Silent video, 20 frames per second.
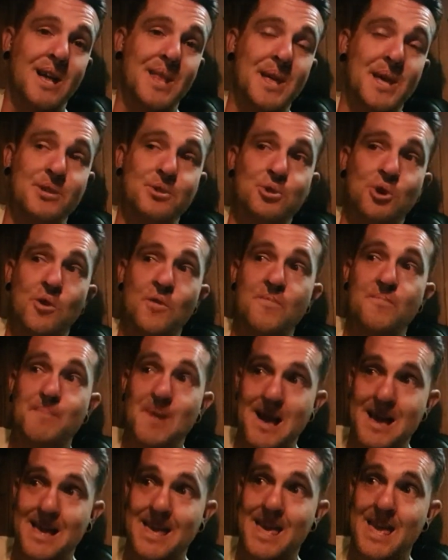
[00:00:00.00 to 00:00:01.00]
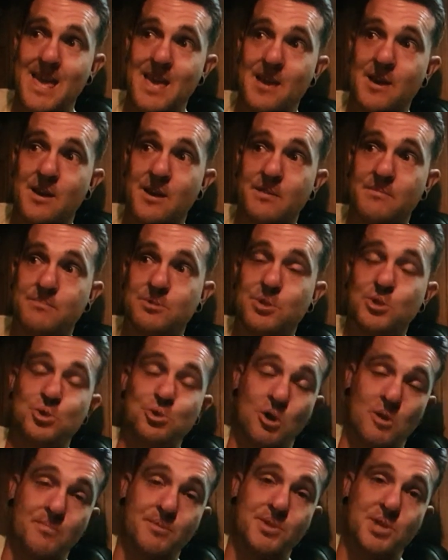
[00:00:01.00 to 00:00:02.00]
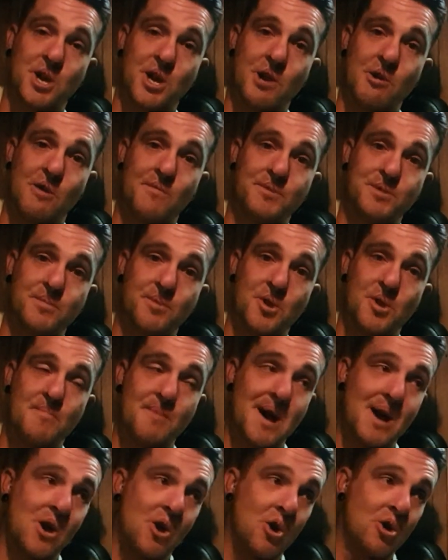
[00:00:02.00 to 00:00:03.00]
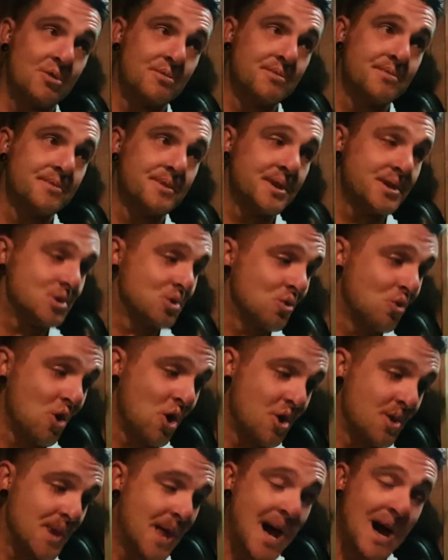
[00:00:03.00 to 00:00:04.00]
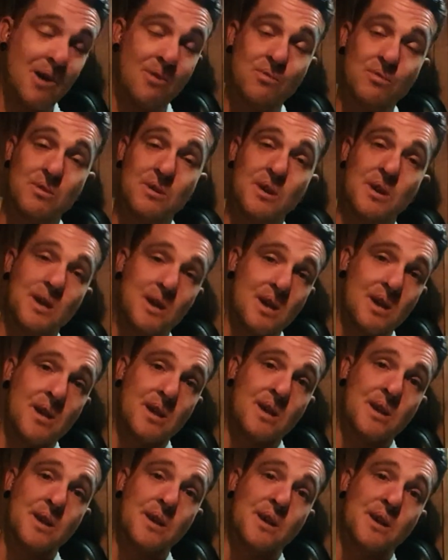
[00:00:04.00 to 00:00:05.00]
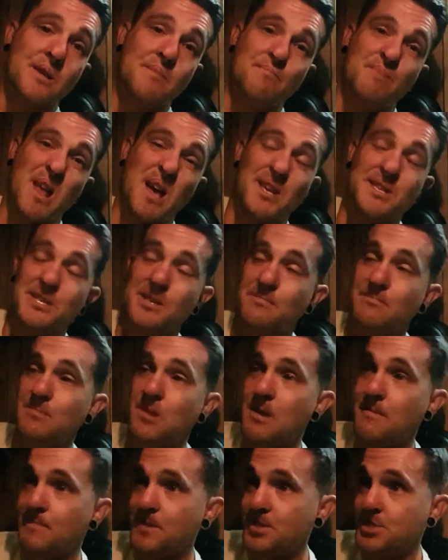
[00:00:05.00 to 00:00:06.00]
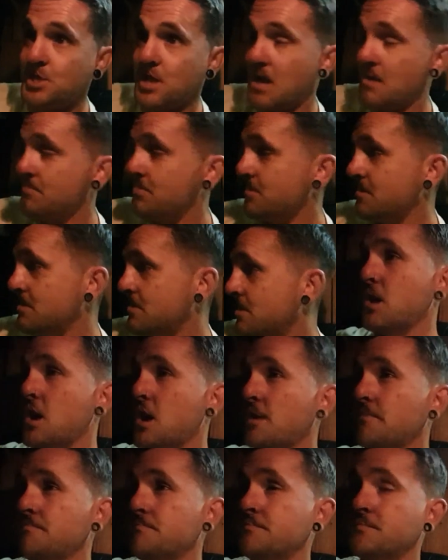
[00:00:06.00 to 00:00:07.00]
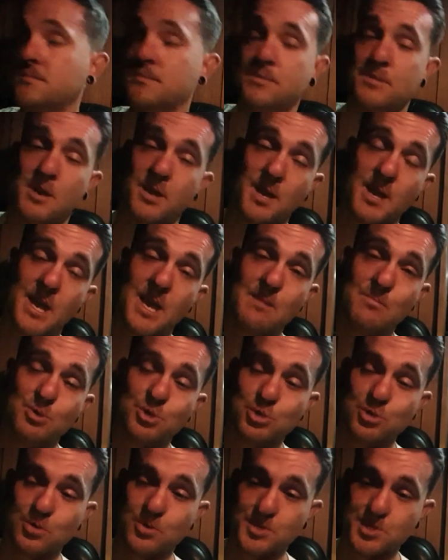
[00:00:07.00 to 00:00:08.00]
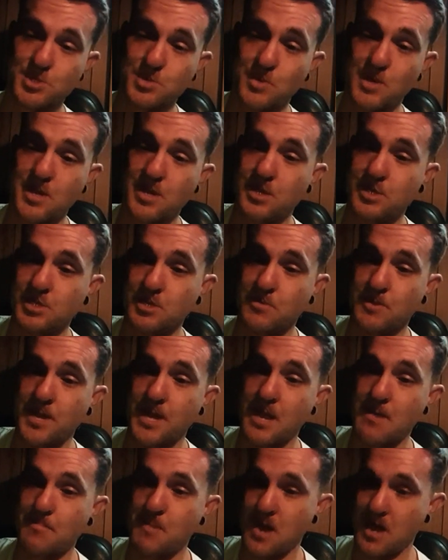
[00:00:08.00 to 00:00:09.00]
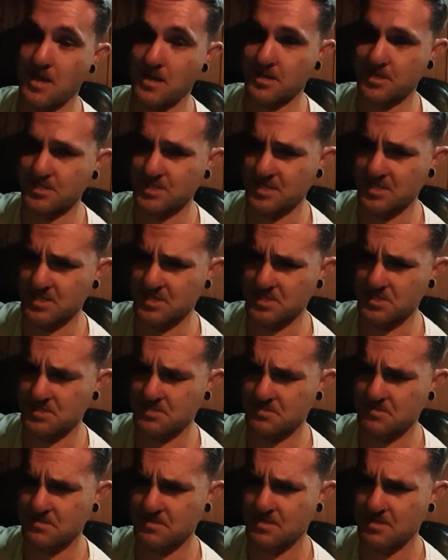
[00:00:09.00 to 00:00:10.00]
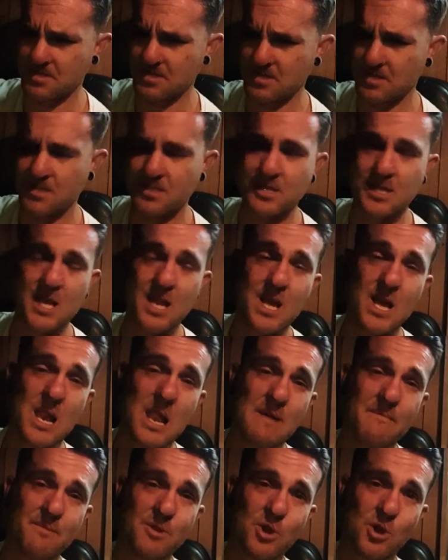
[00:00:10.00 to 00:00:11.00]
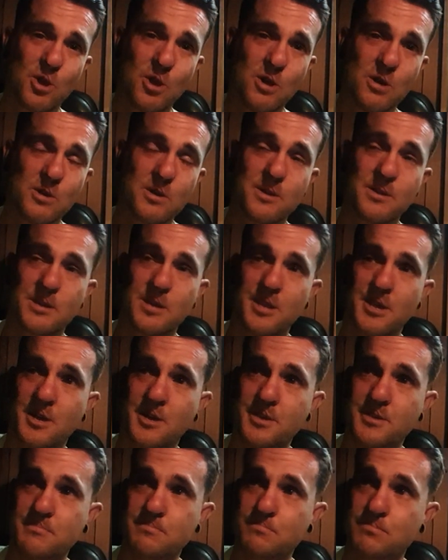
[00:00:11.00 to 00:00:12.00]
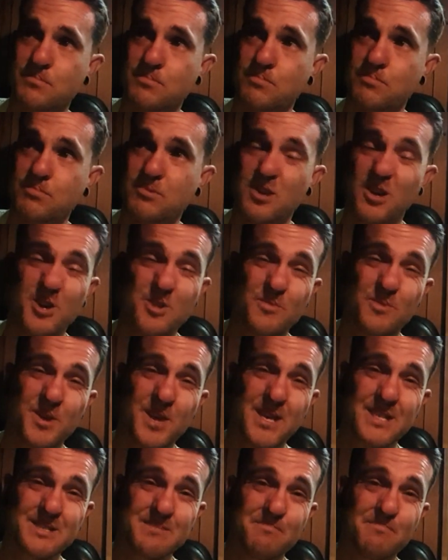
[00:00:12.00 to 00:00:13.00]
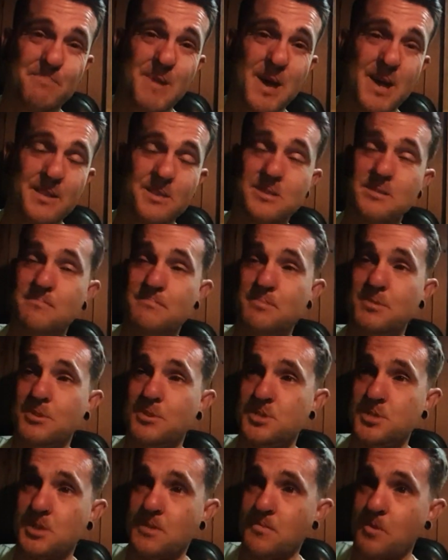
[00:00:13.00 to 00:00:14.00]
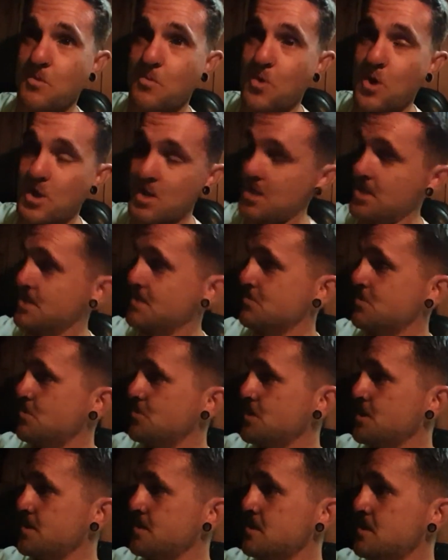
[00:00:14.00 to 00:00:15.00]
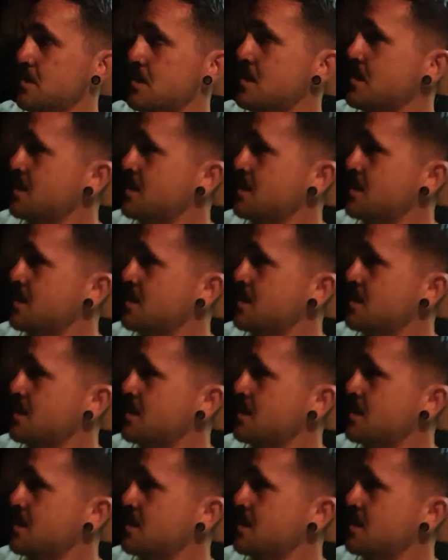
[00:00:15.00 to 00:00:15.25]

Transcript: and then drove back here to drop the tyre off to put it back on. It's all on now. Bless him, lovely chap. But I'm going to keep it short and sweet because I want to get back because it's nearly 11 o'clock and I kind of want to get to bed because I've got work in the morning.